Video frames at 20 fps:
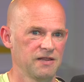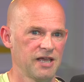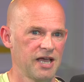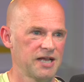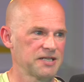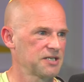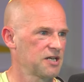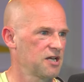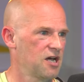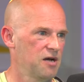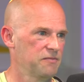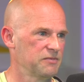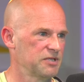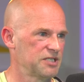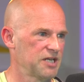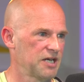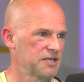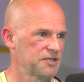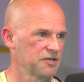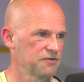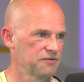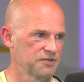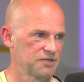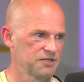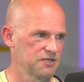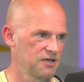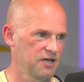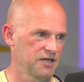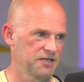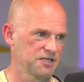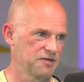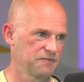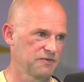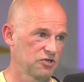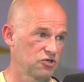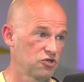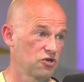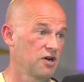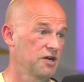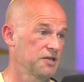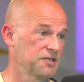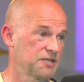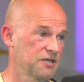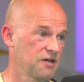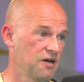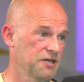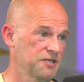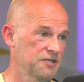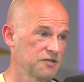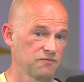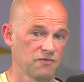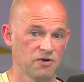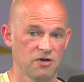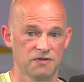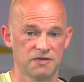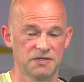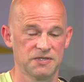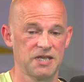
the Atacama Desert, which is like some of the driest skies in the world.